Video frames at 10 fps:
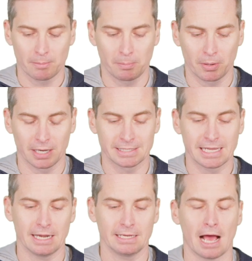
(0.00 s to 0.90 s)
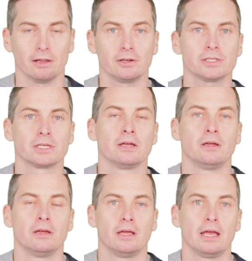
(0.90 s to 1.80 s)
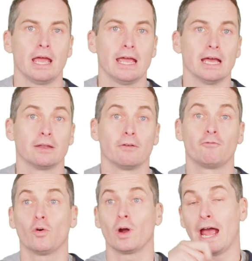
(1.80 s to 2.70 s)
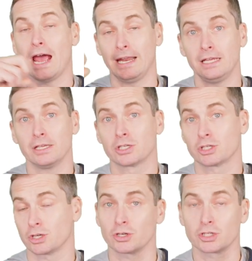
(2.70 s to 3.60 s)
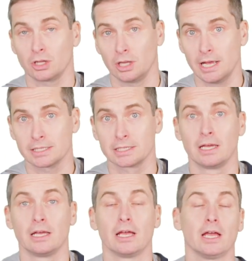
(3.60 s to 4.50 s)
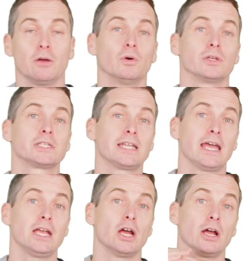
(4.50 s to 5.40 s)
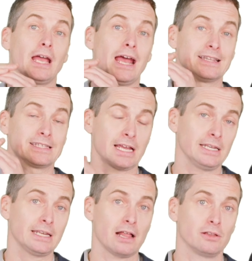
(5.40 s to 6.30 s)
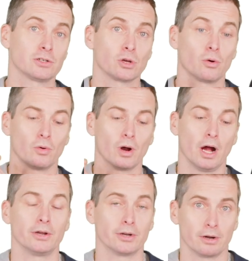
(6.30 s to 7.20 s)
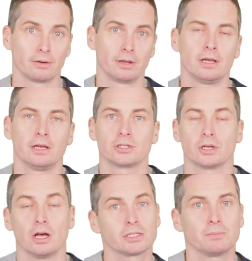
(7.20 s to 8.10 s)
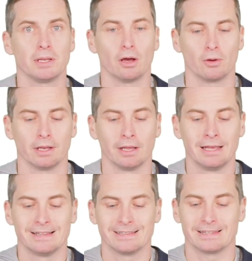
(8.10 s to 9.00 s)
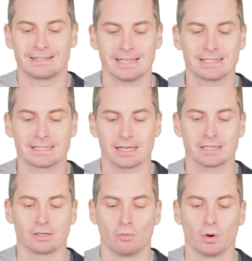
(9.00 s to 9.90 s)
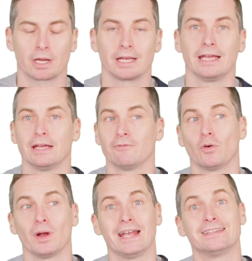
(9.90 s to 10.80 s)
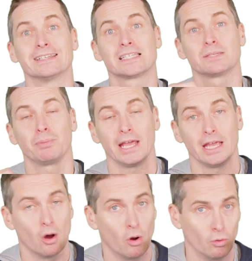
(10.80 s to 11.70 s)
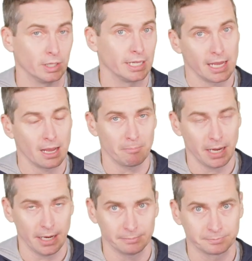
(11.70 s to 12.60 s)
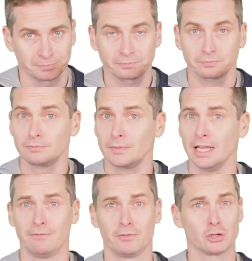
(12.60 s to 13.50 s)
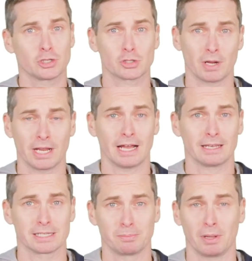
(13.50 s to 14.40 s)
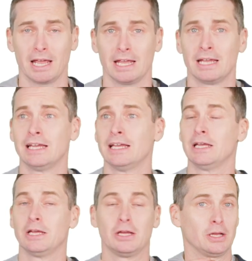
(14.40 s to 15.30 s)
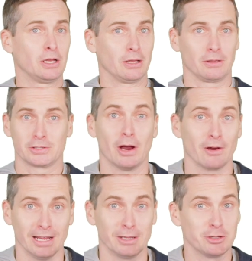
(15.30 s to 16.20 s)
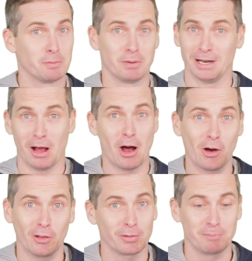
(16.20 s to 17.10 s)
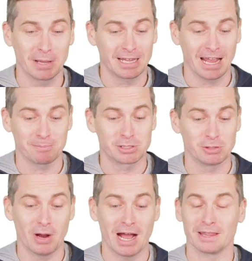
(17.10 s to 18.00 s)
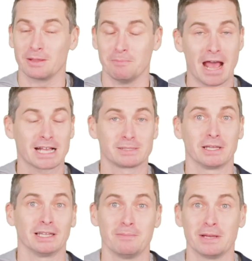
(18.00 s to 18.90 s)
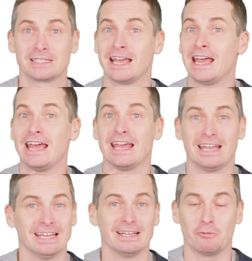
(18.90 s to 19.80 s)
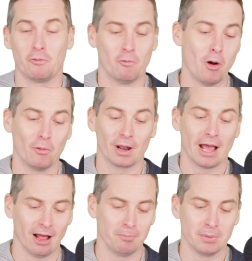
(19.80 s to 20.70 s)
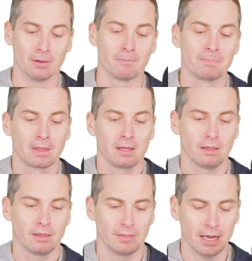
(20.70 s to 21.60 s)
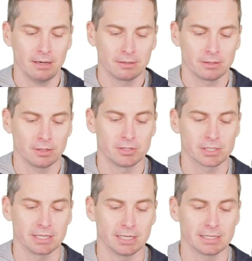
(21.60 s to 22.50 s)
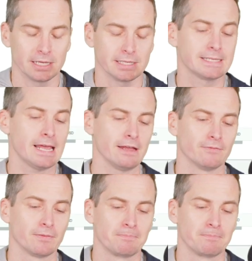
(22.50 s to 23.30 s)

gonna put in $10, and for any search clicks, it will stay at $10 or under. Should also be noted that this doesn't work for a display-only campaign. If you're just running on display, sorry, you can put in all the bid caps you want, the max bid limits, it won't help you. Then you just need to hit save.